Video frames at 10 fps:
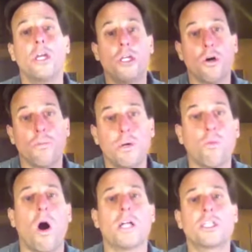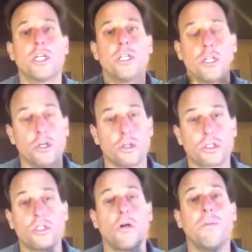You'll be watching. You'll
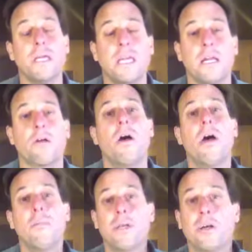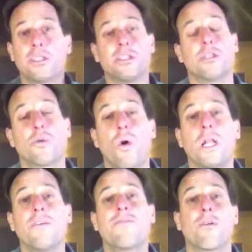still be here because on the
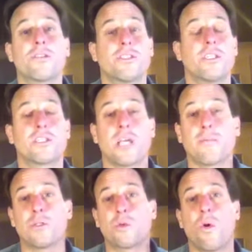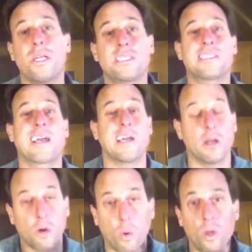21st, December 22nd,
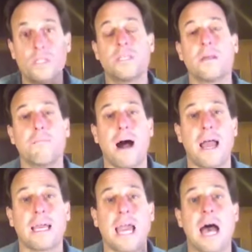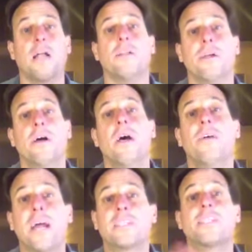according to the Mayan calendar,
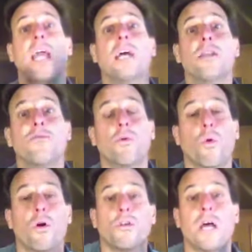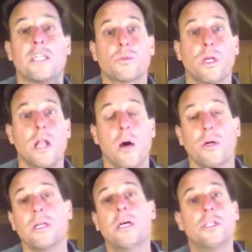that's the end of the world as we know
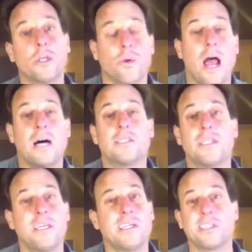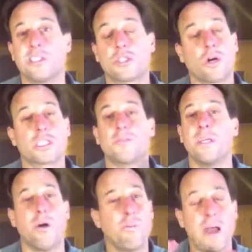it. So the reality is trust me,
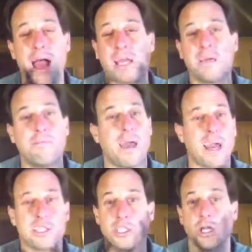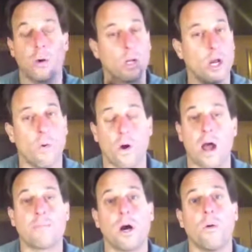you don't pack your bags, you're going nowhere,
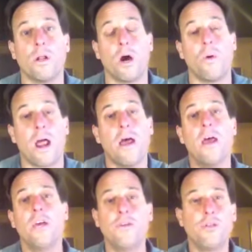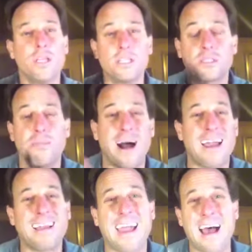I'm going nowhere. If you think this
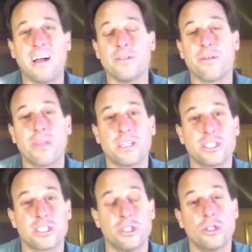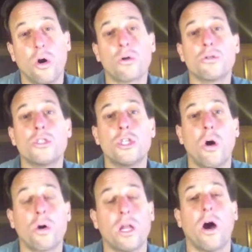Mayan calendar thing is just a total
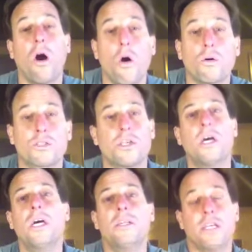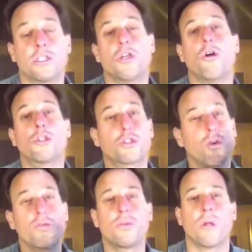joke and a hoax, there's no
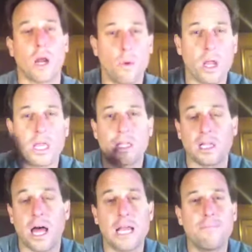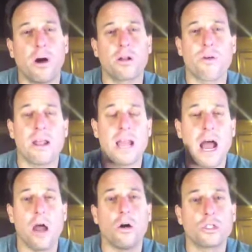truth to it, I want you to hit the like button right
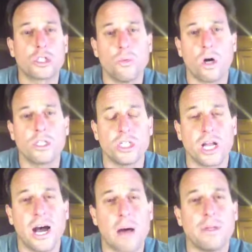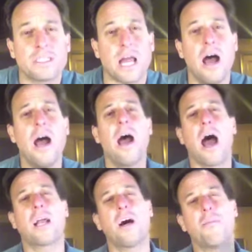now. I also want your comments. Now,
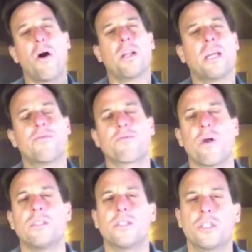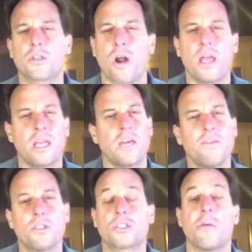I come on here, friends, to try and give
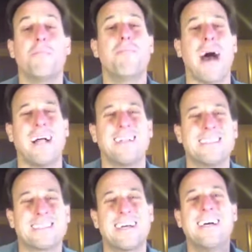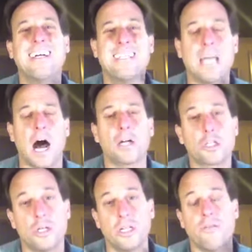you some balanced
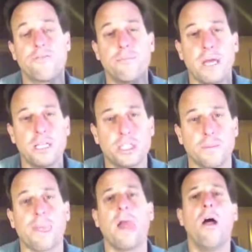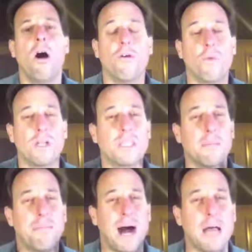doctrine and information of what the
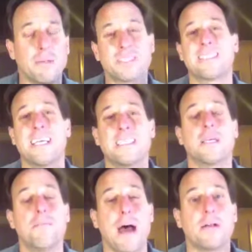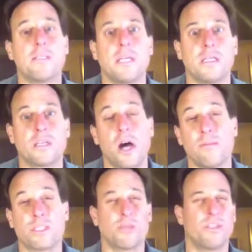Bible says about the end
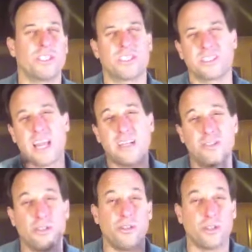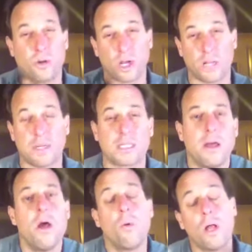times. Someone just says, now, dude, you're talking about the...
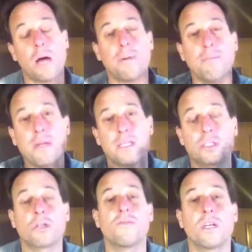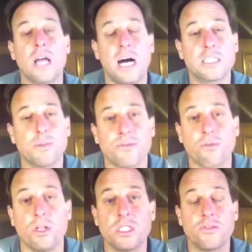Well, I'm a minister of the gospel,
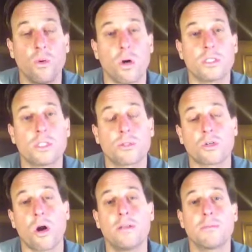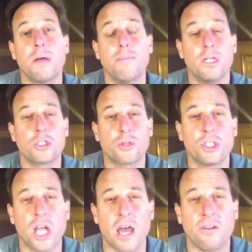friends. If you want to subscribe to my ministry
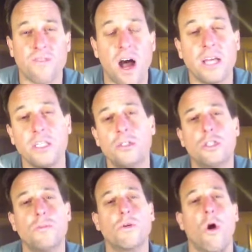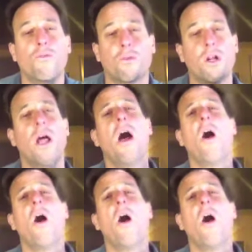channel via YouTube, go for it.